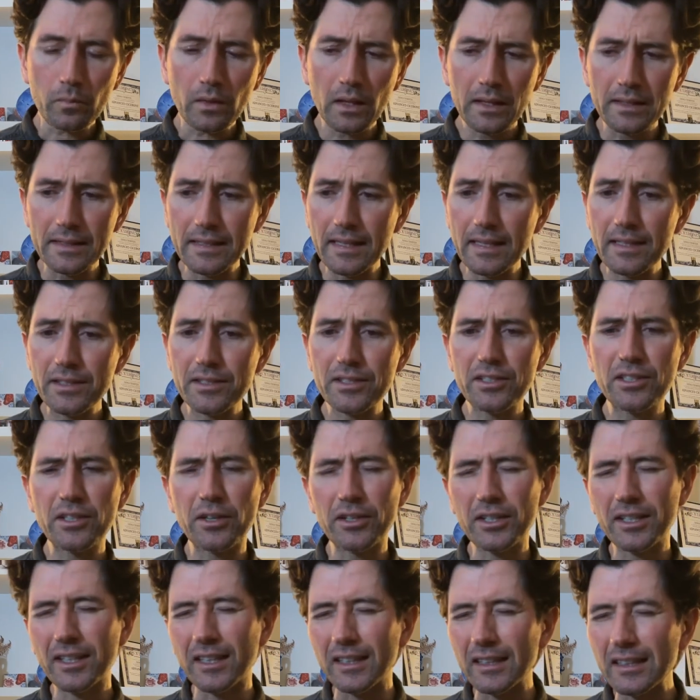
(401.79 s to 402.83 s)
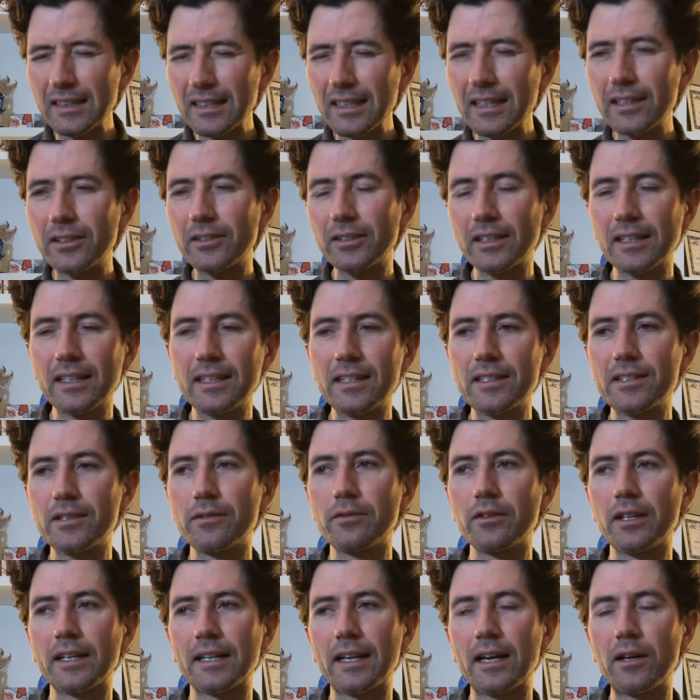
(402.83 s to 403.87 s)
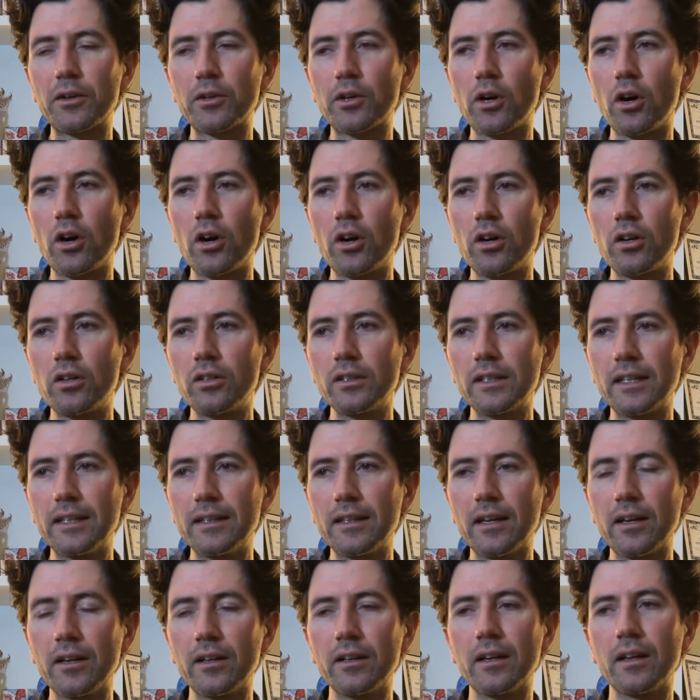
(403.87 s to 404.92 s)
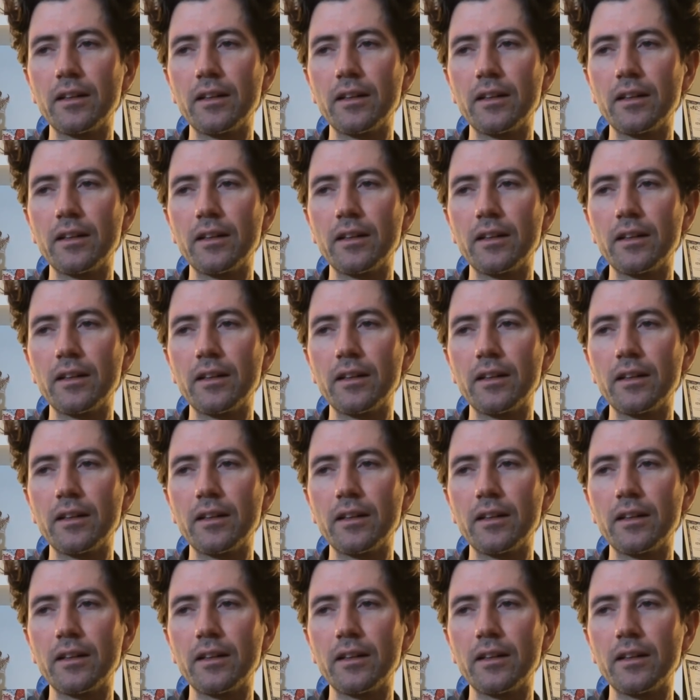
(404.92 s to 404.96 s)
yeast, you get a little hint of like alcohol in there,